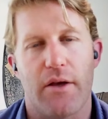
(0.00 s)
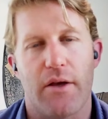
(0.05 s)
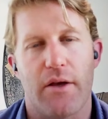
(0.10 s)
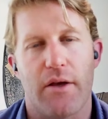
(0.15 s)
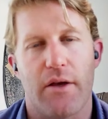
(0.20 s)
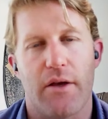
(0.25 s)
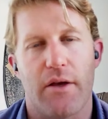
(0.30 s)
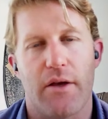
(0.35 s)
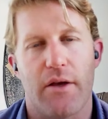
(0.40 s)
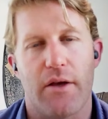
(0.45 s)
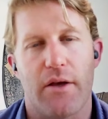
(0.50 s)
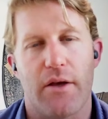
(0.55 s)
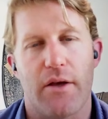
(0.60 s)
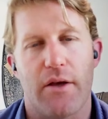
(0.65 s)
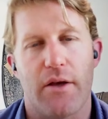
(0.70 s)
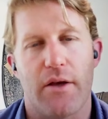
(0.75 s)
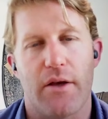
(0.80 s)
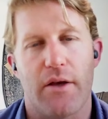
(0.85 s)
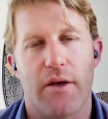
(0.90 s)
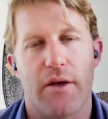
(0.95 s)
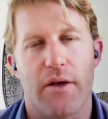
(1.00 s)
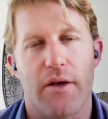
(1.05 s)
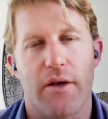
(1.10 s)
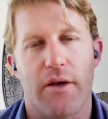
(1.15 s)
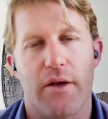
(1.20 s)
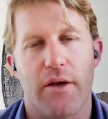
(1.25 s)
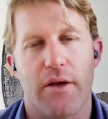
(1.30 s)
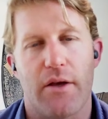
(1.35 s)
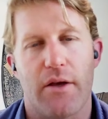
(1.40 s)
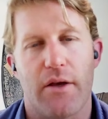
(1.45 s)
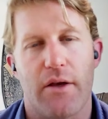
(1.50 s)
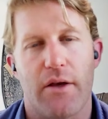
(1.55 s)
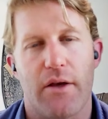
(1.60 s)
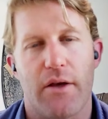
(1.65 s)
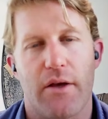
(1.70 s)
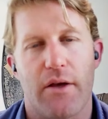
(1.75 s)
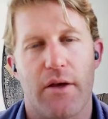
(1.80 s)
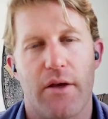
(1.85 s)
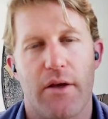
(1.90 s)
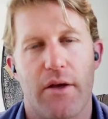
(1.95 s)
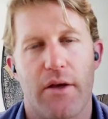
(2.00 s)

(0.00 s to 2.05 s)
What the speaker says: confirmed,